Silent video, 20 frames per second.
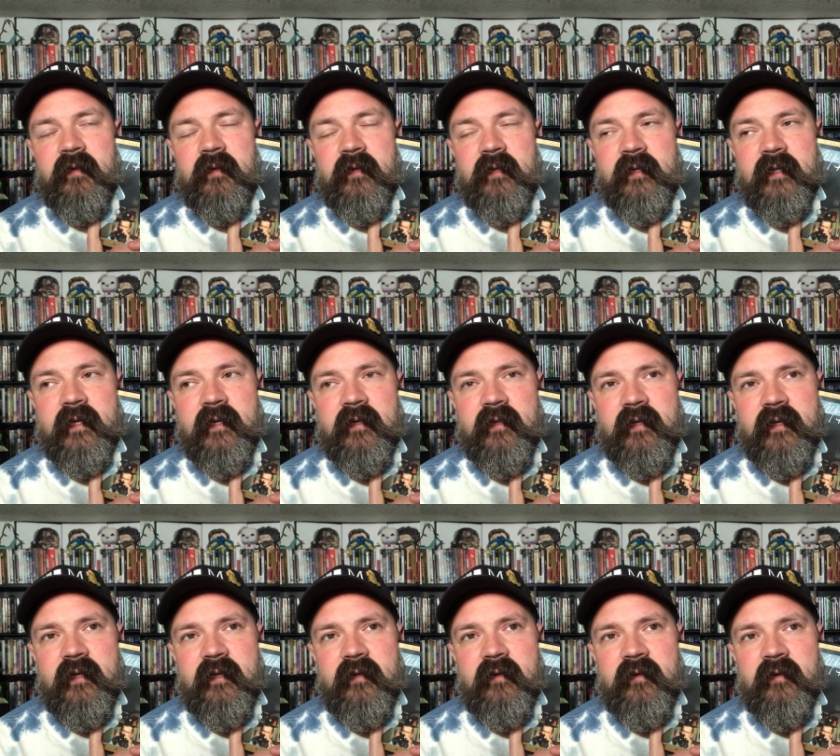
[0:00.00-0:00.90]

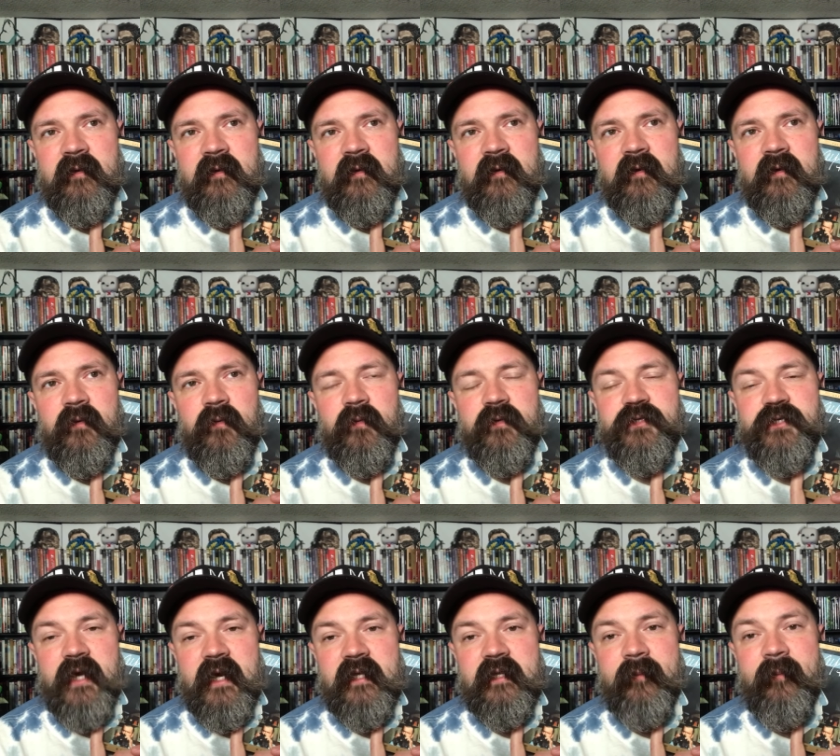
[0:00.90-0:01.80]
illegally with
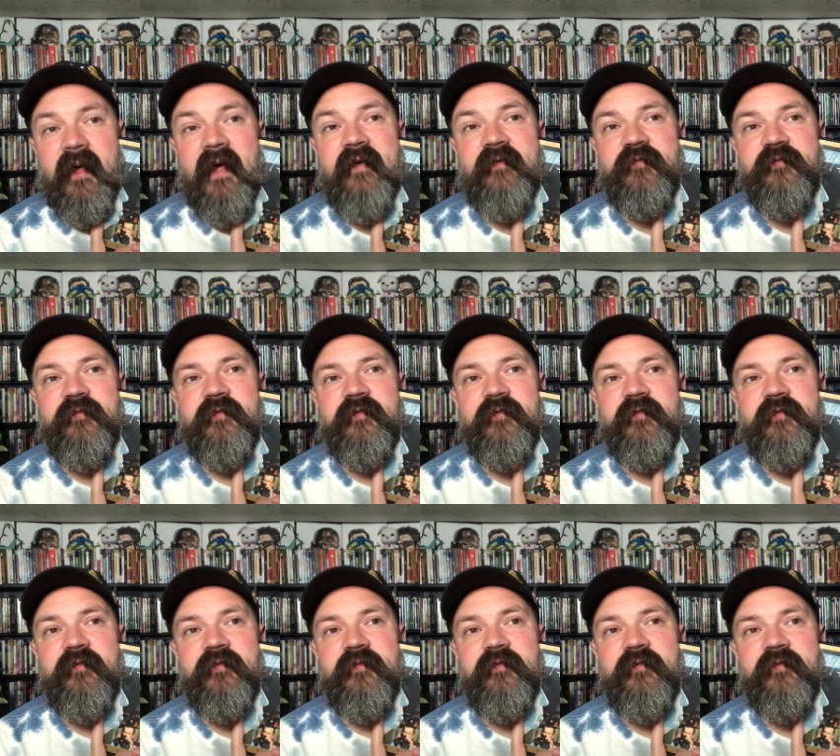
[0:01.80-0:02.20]
Shia LaBeouf,